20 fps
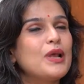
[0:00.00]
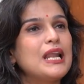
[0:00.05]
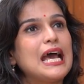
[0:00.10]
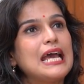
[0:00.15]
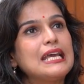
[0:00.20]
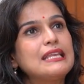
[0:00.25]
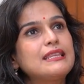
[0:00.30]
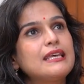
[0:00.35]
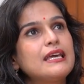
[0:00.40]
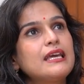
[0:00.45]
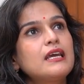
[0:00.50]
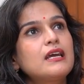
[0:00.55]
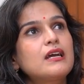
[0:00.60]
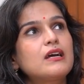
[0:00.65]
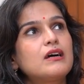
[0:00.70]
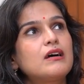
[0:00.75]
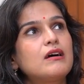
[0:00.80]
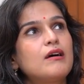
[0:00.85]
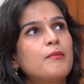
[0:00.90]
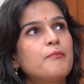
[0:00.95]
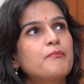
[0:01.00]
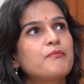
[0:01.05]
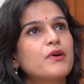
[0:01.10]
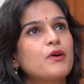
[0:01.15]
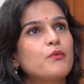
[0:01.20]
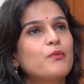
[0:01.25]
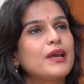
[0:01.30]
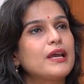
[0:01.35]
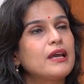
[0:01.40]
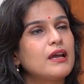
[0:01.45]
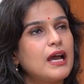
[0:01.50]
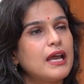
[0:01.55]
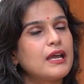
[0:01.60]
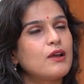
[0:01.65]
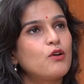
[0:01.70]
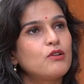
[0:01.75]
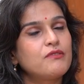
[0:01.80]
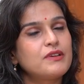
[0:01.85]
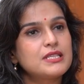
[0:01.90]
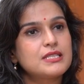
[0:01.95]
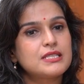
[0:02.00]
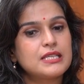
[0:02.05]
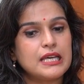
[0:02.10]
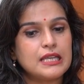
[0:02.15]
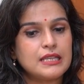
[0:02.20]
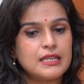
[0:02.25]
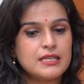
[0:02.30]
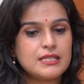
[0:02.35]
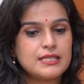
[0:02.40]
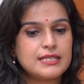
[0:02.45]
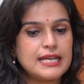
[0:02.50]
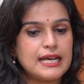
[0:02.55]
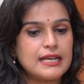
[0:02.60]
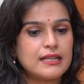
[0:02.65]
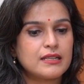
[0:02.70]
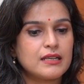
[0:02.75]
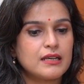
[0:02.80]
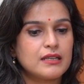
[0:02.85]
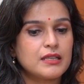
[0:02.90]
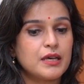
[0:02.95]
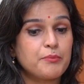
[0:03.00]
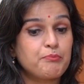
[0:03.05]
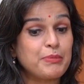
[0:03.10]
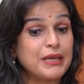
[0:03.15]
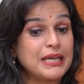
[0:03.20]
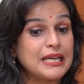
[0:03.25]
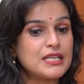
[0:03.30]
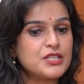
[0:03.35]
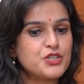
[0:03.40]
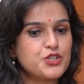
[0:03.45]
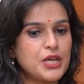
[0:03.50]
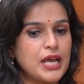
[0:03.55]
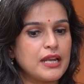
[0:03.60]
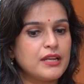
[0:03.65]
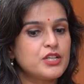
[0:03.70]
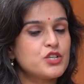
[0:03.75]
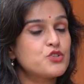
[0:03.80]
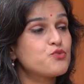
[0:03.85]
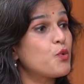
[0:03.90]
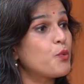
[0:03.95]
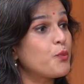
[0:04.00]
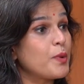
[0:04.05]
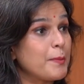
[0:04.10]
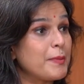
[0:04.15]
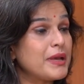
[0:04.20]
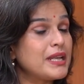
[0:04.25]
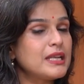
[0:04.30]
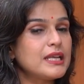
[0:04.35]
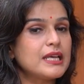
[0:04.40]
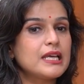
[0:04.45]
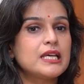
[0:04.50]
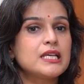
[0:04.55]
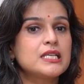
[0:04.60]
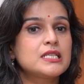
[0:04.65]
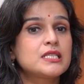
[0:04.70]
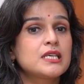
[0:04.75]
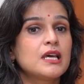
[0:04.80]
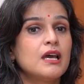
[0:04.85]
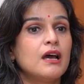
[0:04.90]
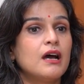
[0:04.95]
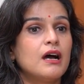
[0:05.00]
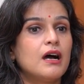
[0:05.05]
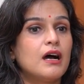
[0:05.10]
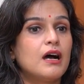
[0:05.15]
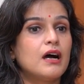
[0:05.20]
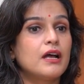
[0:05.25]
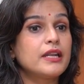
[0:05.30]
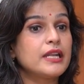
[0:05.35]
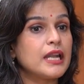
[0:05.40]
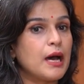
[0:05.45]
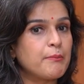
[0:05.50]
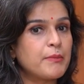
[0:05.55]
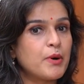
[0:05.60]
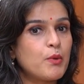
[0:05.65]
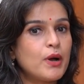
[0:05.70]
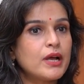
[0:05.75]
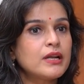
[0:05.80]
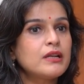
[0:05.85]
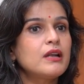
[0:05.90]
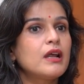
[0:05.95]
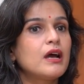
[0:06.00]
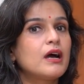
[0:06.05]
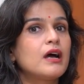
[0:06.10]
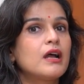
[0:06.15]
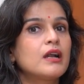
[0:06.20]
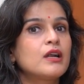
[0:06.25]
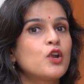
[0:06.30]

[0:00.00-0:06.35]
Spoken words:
Well, I think I always say this, that the biggest challenge for women is number one,